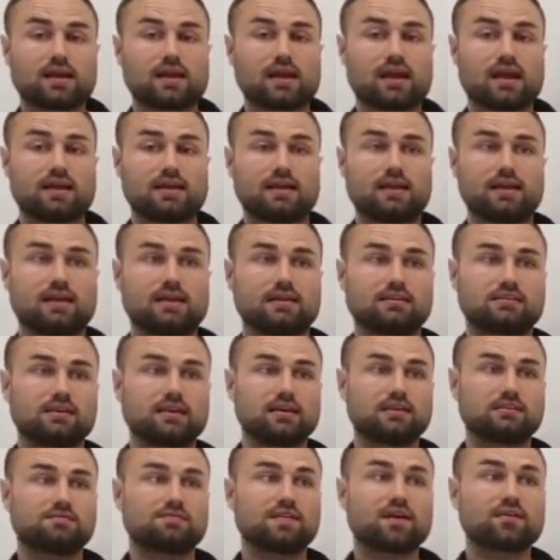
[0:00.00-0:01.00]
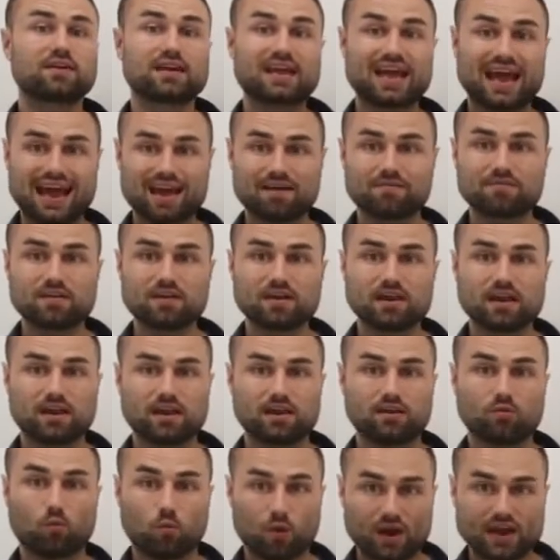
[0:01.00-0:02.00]
is very heavy
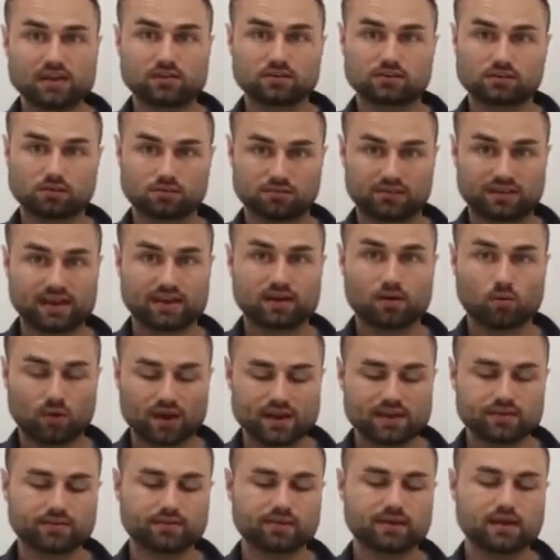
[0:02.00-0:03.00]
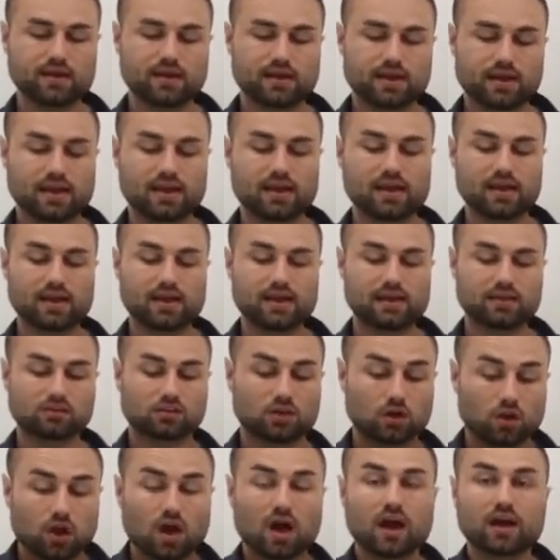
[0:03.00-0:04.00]
in weight, so data weight, it is
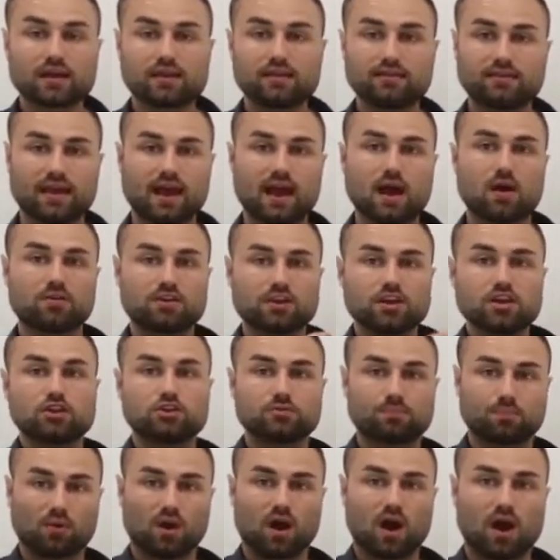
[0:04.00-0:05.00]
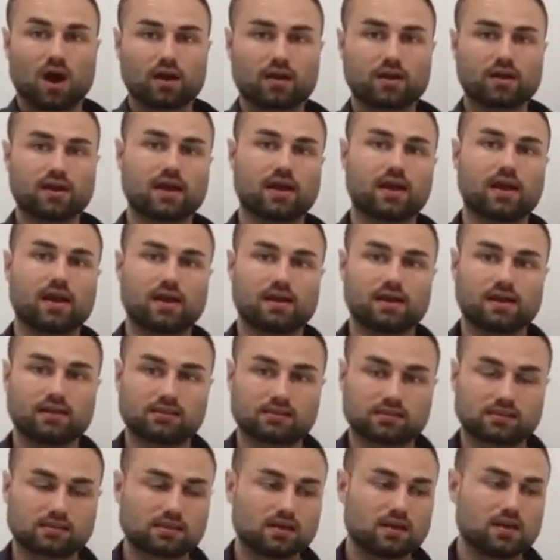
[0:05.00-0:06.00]
clogging down each block, and
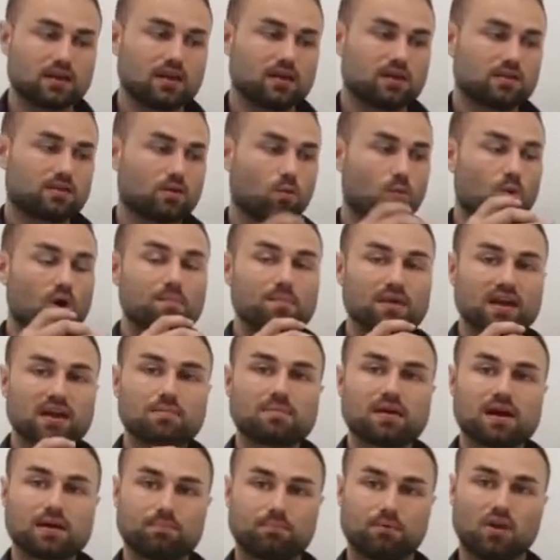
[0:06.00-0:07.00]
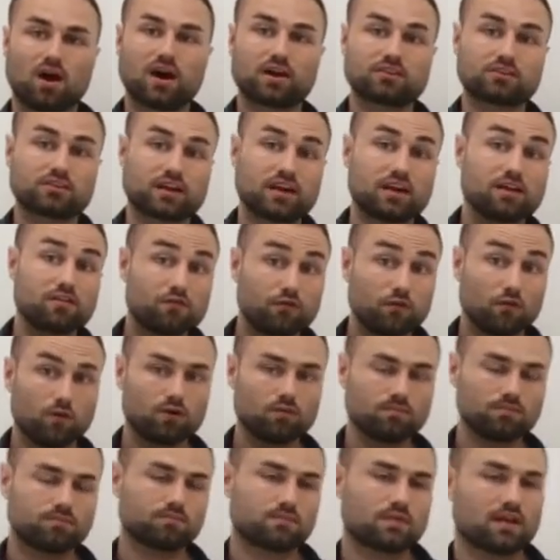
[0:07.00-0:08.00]
the 1 megabyte blocks are getting
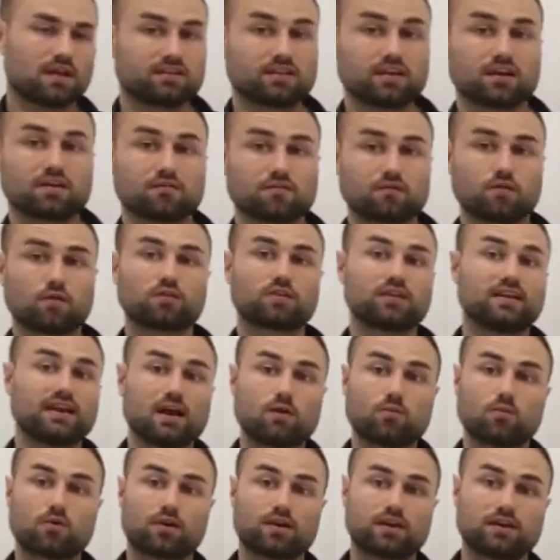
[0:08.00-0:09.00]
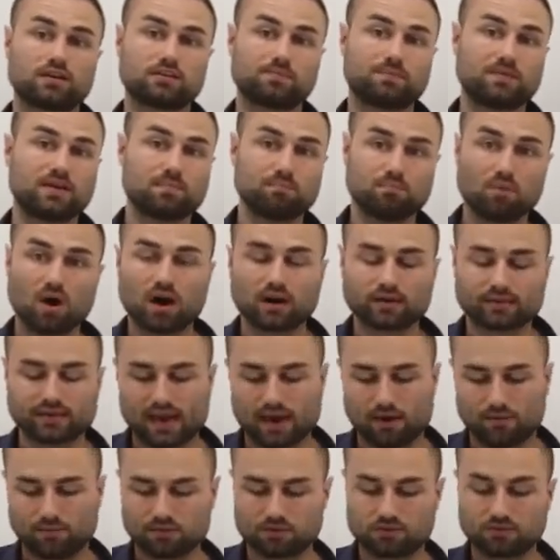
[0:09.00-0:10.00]
full, and therefore the network is being bogged
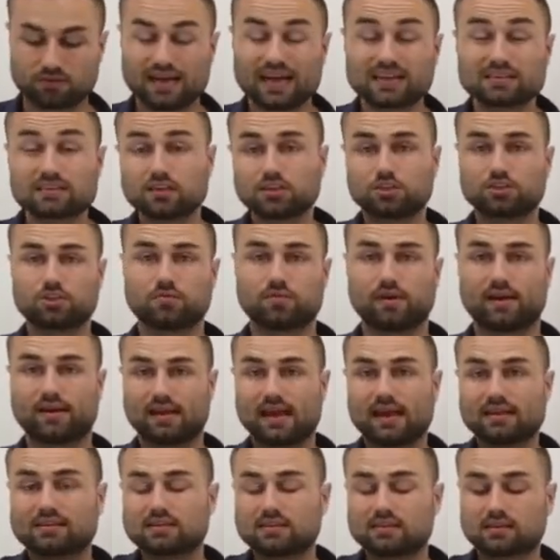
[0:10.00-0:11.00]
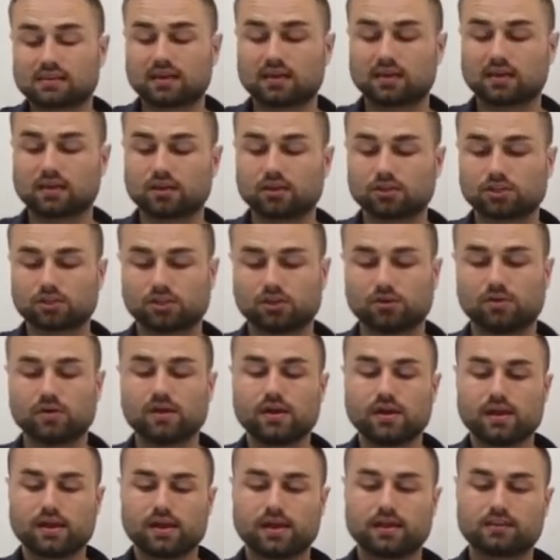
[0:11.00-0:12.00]
down. So that's the issue right now. That's a scaling issue,
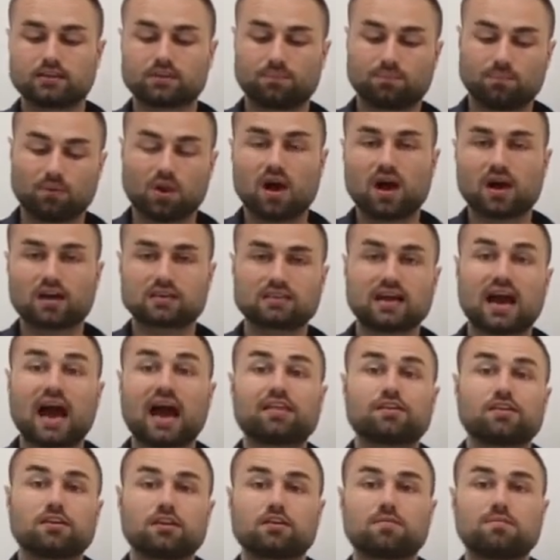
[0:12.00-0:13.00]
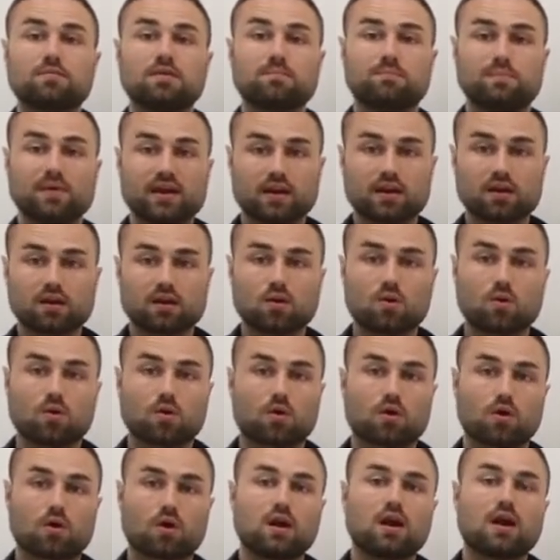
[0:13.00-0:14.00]
is the blocks either need to be bigger
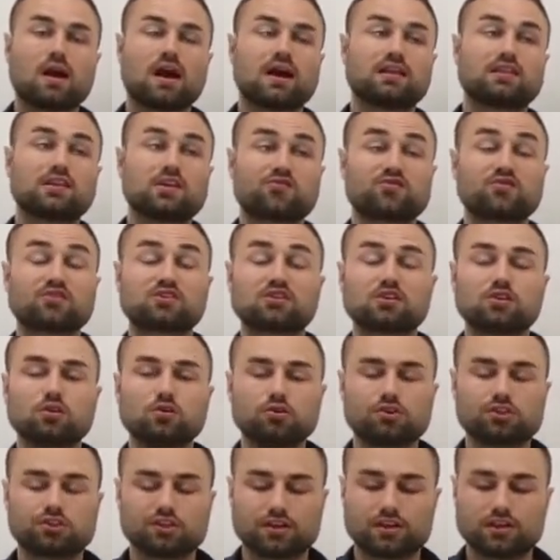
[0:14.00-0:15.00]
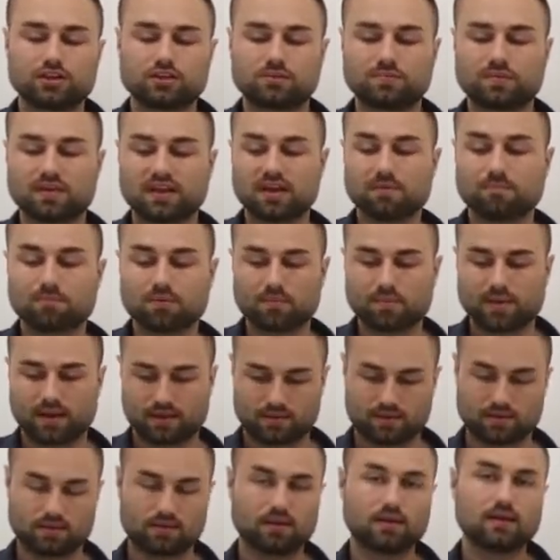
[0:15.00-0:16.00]
or a different solution needs to be
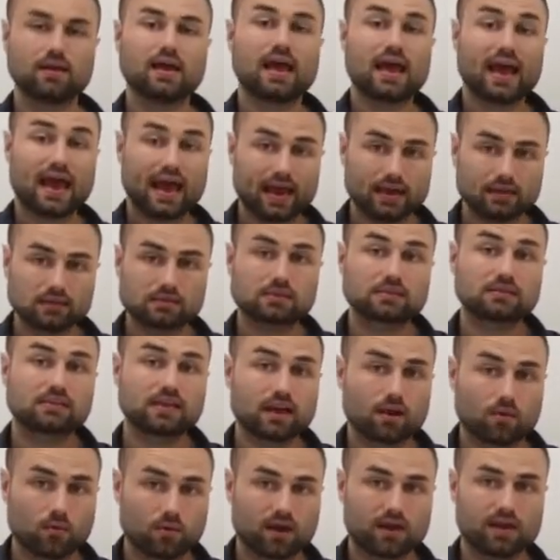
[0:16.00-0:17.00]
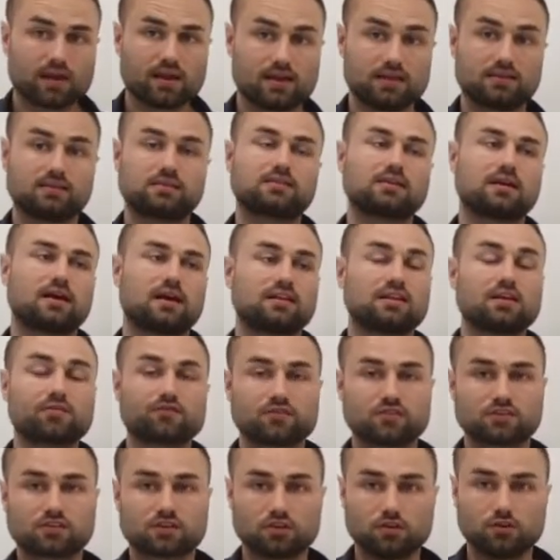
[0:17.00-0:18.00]
implemented. Hence, Segwit is a
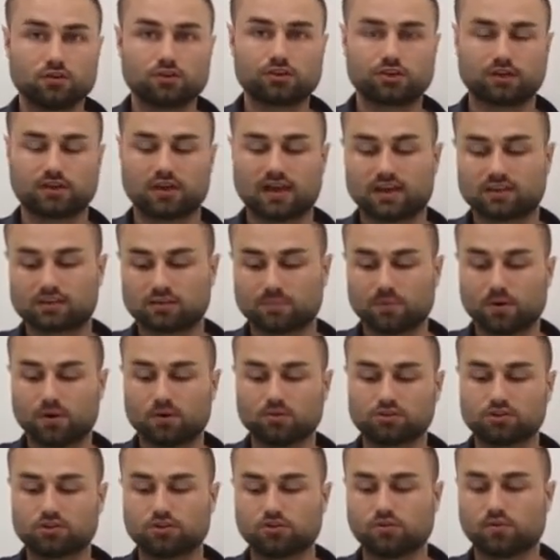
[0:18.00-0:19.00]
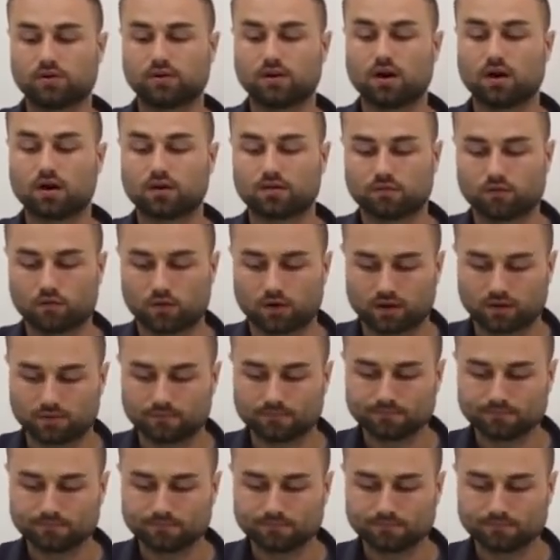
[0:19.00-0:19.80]
different solution as opposed to a hard fork.